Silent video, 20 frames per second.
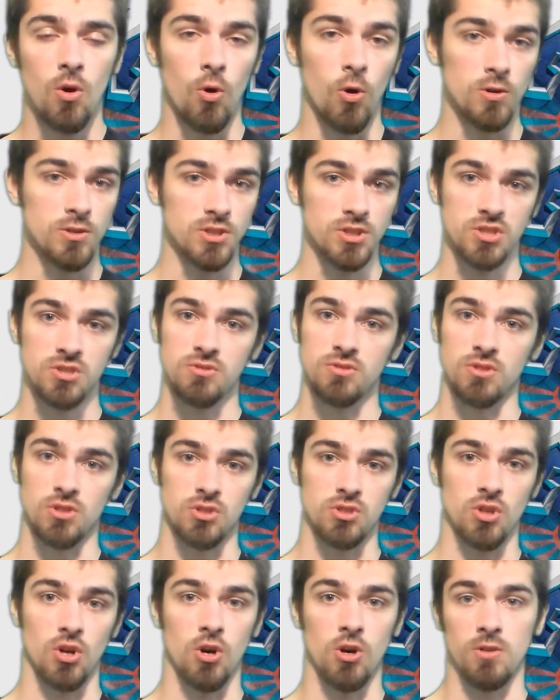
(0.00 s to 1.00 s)
or
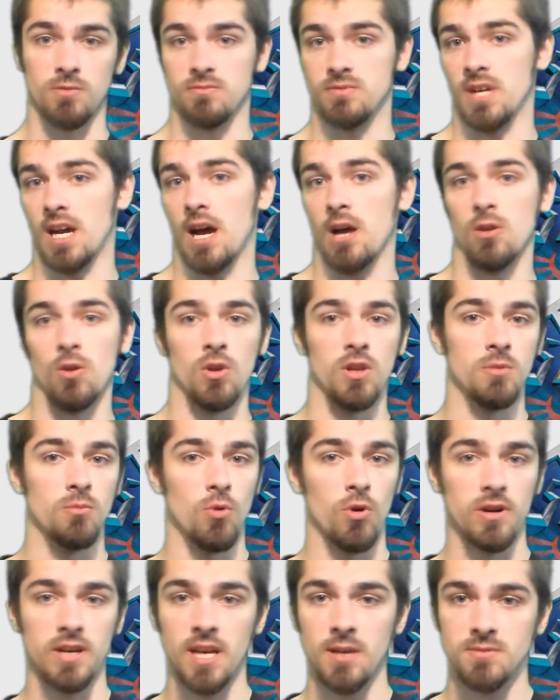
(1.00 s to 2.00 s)
just start
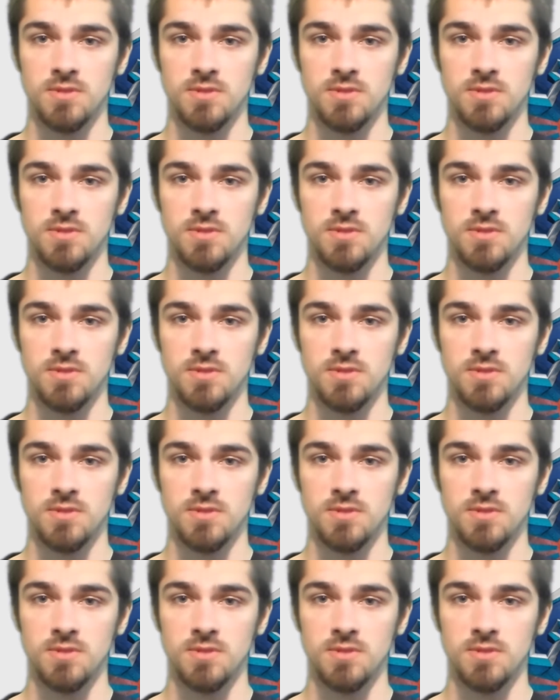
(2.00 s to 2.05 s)
downloading more